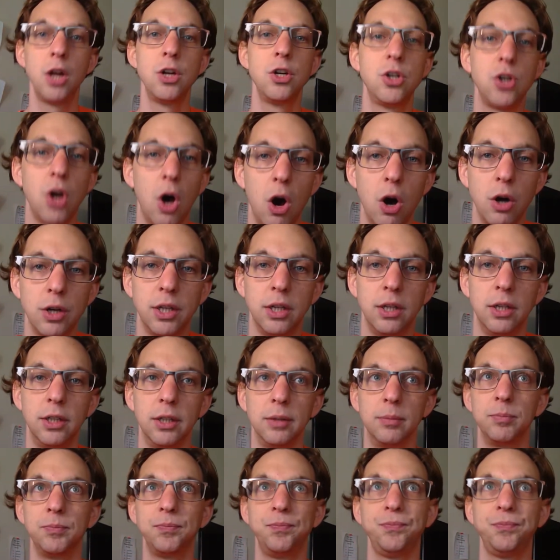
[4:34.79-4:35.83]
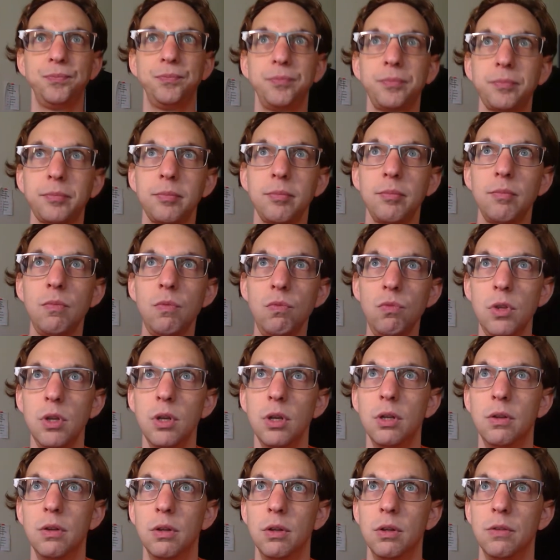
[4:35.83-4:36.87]
talking,
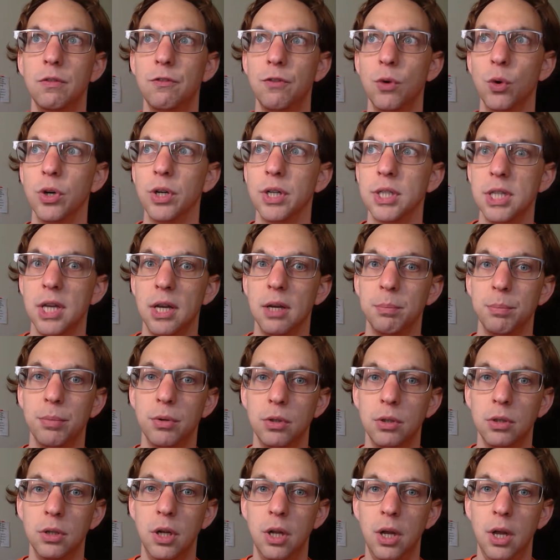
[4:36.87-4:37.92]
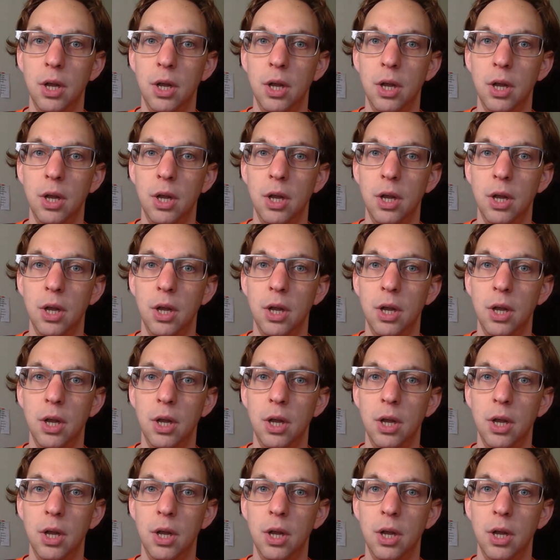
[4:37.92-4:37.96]
for example.